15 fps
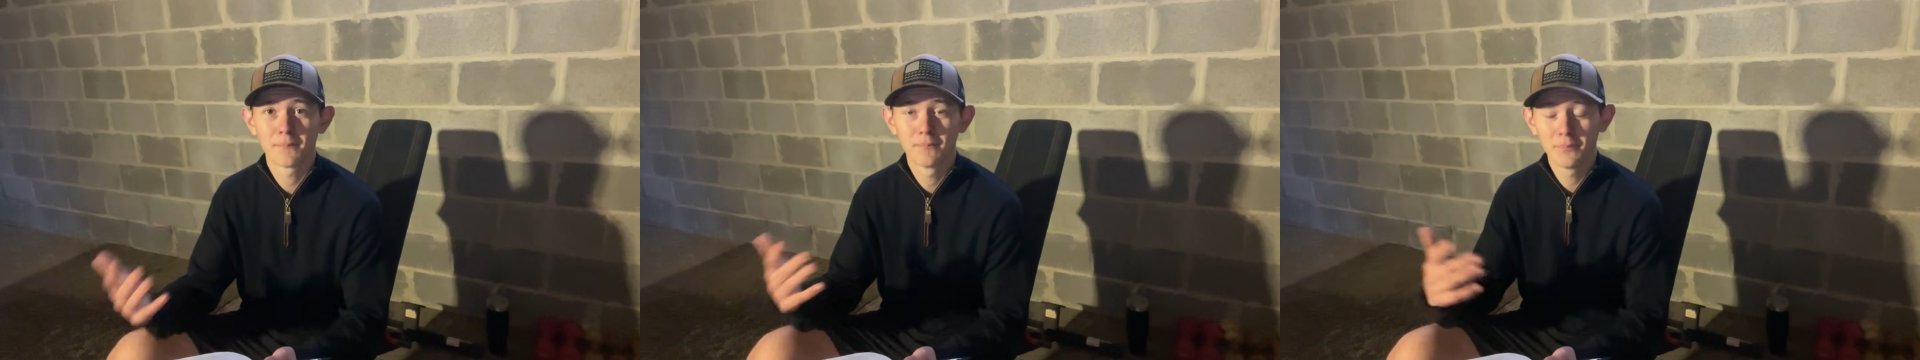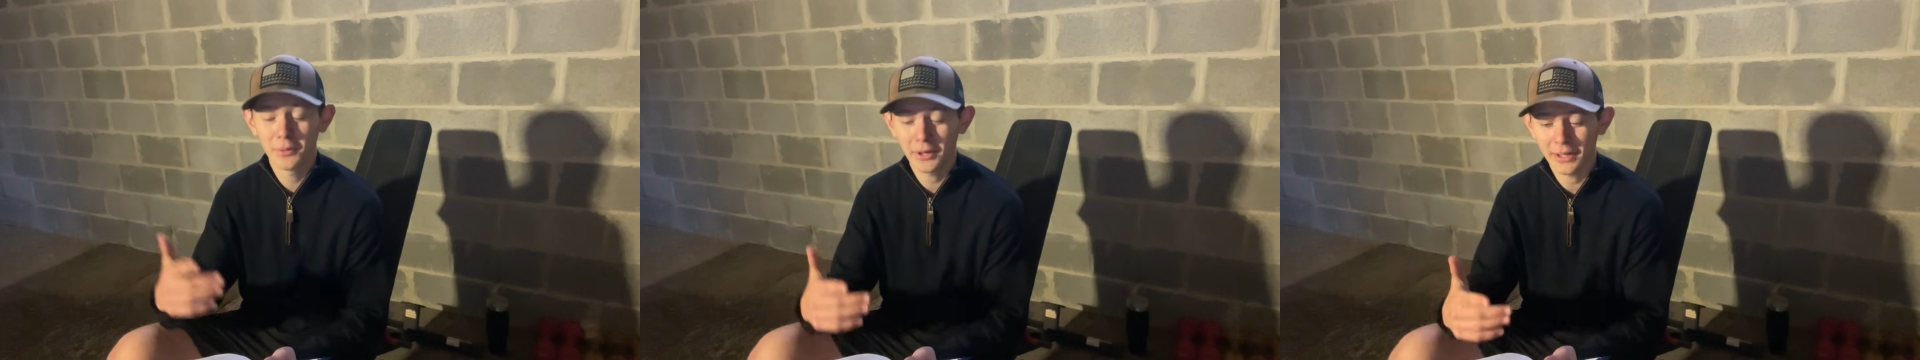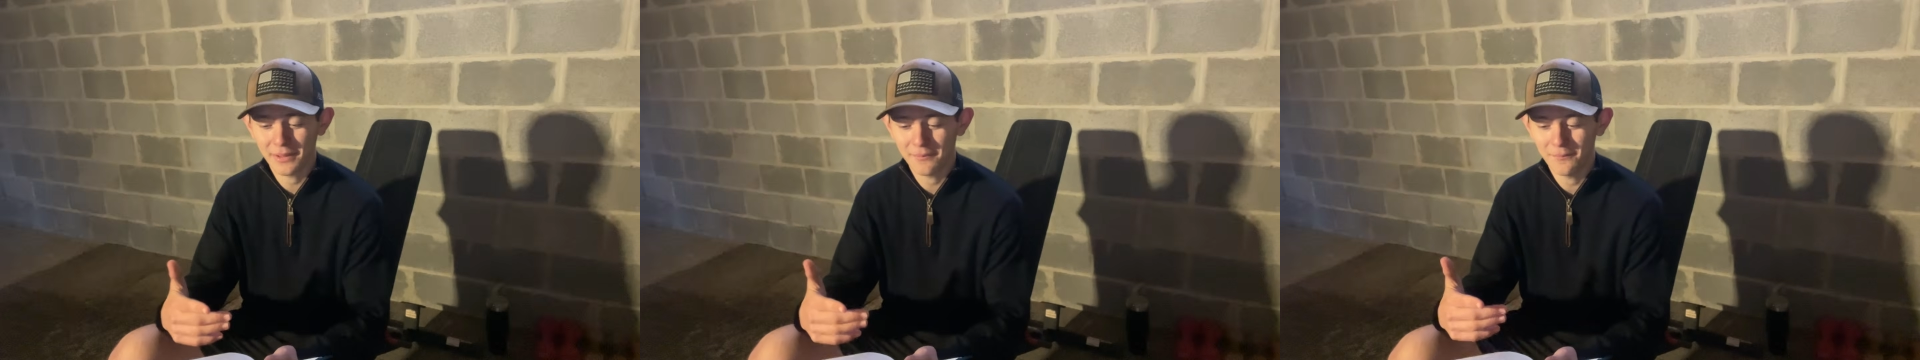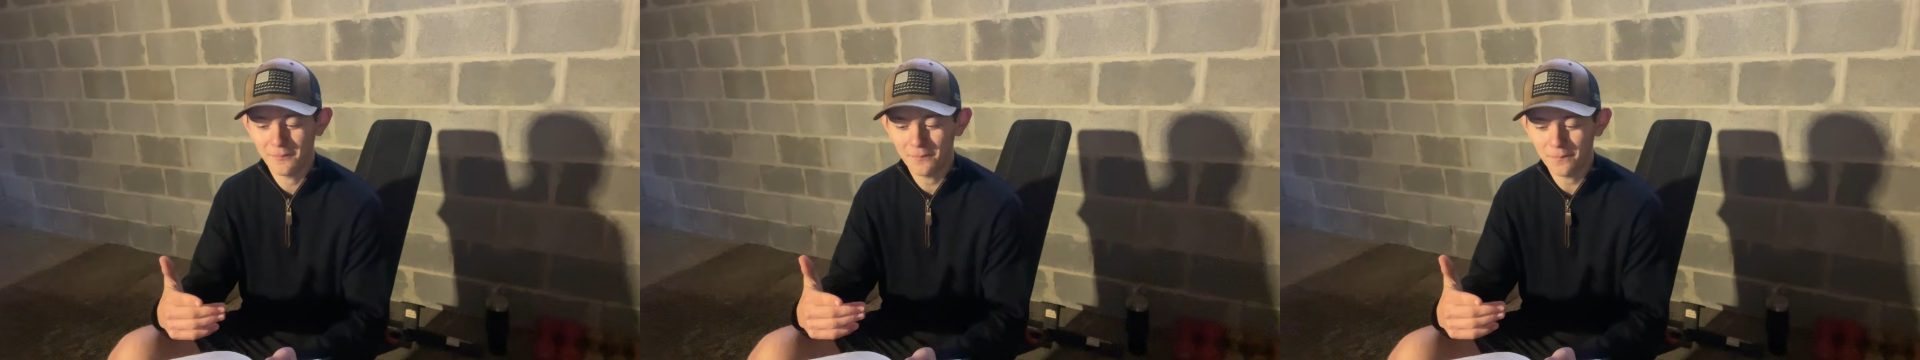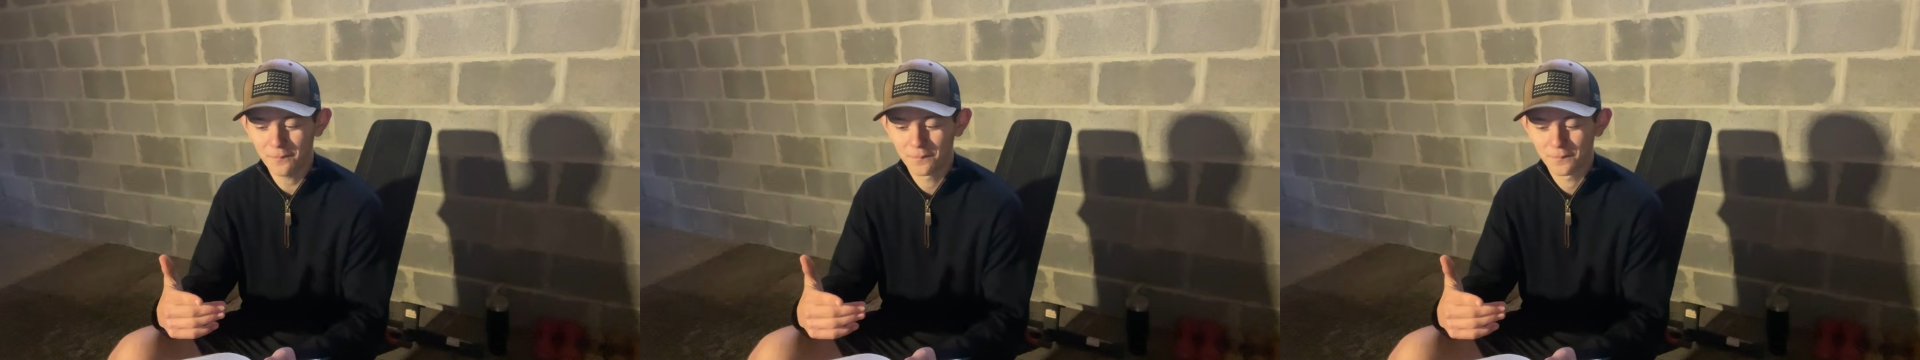But
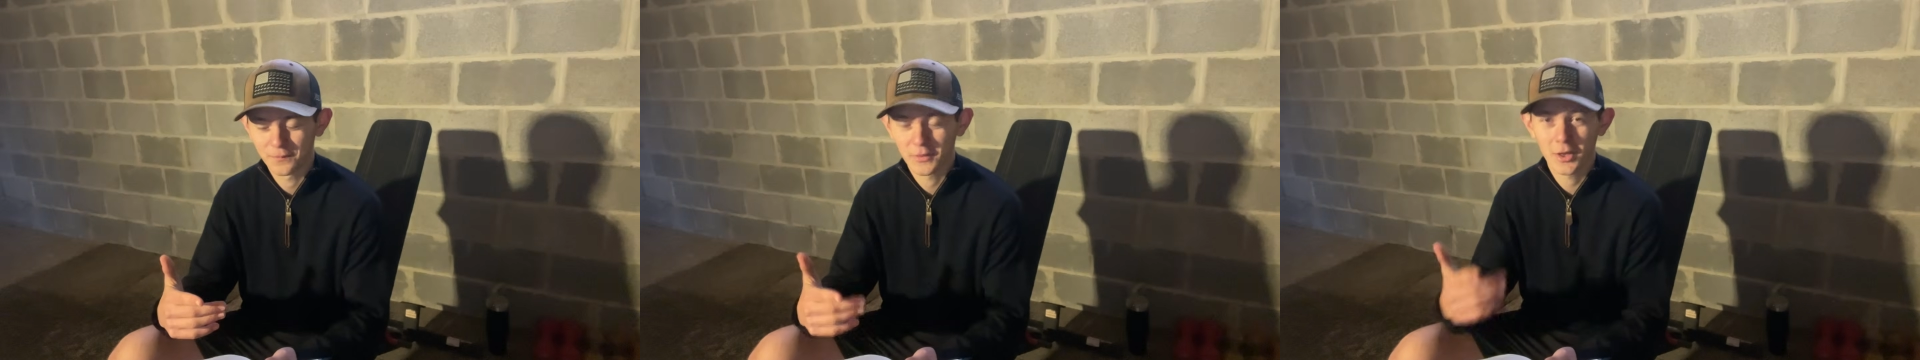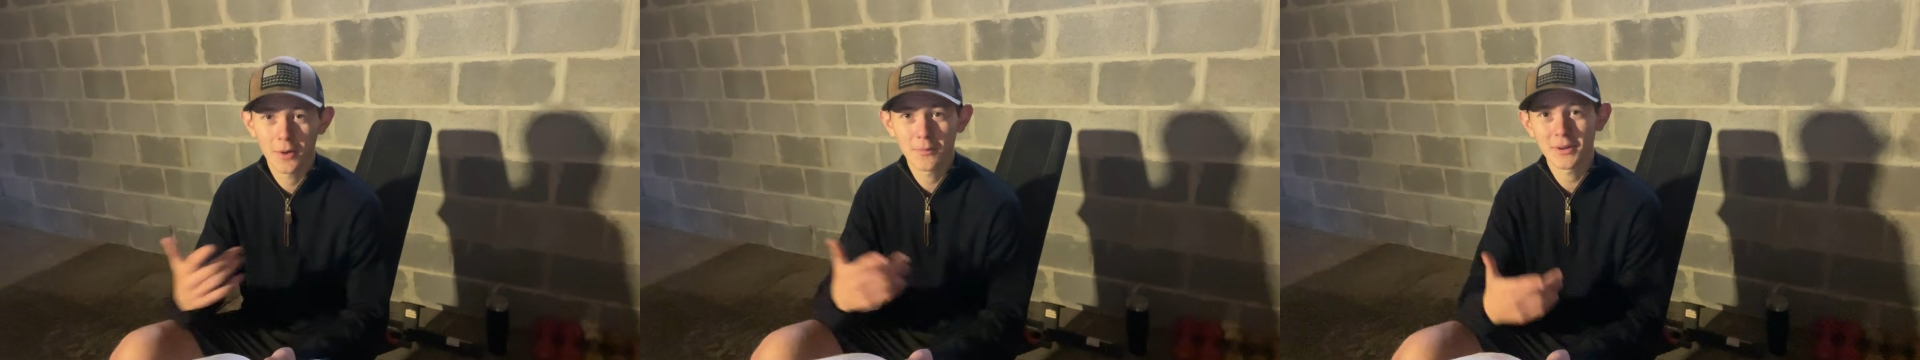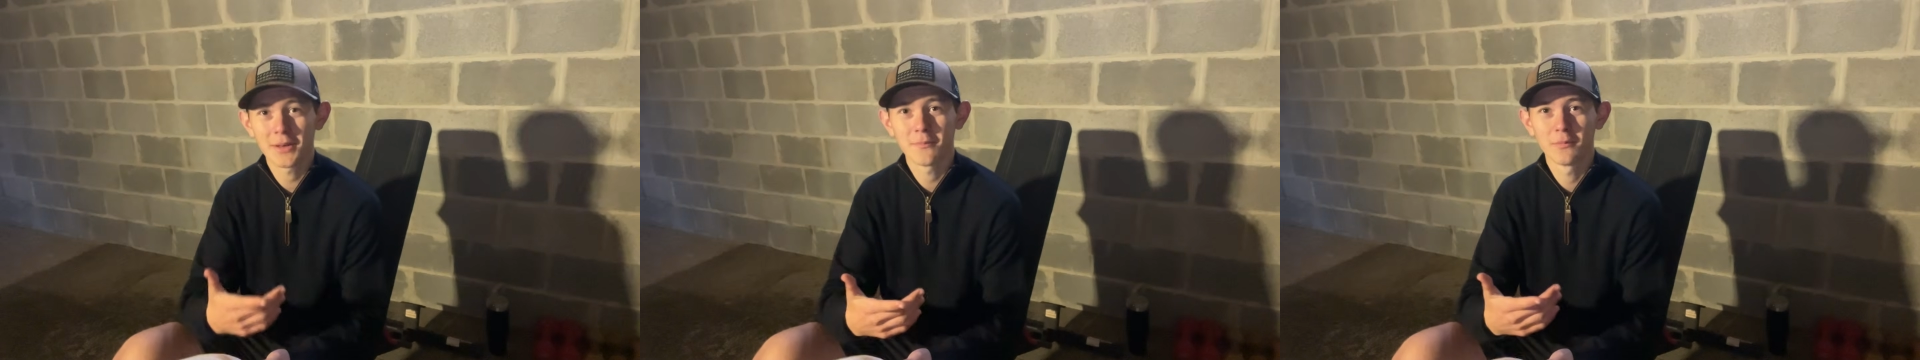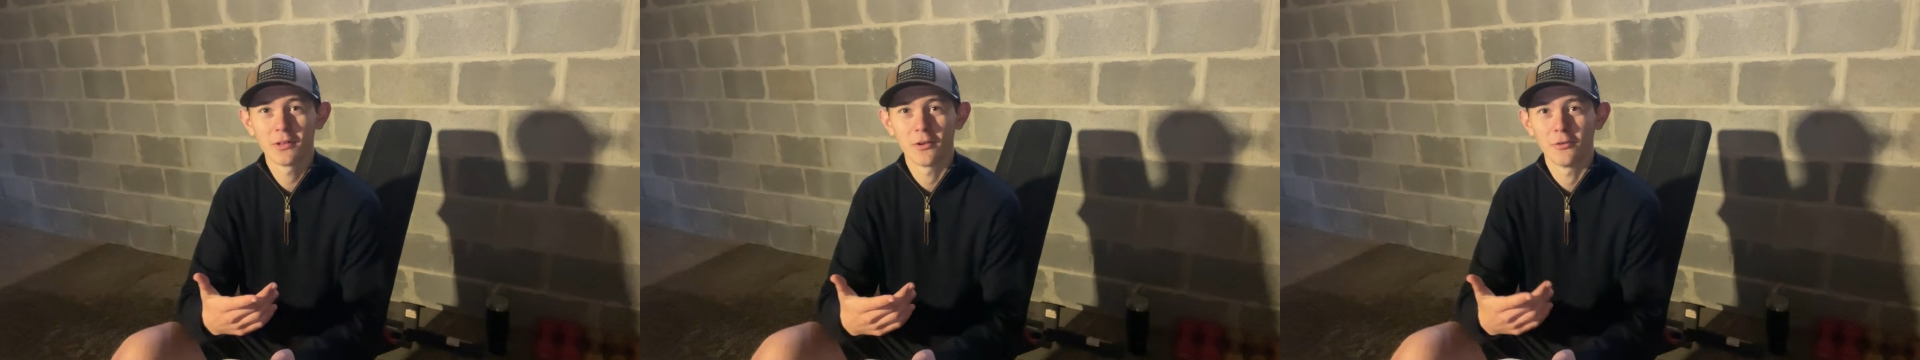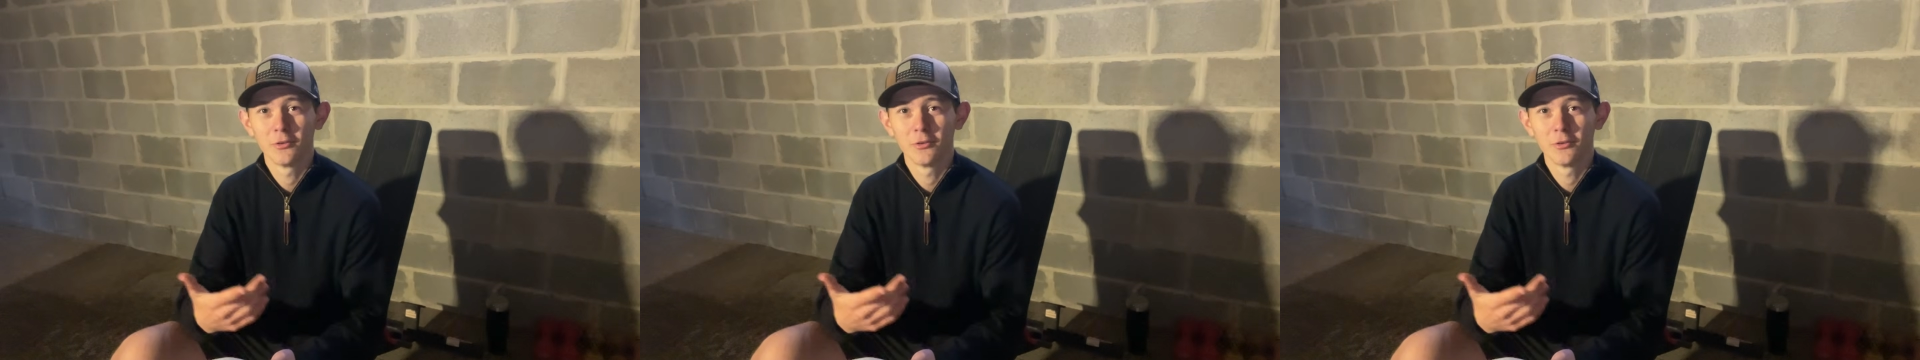comment down below,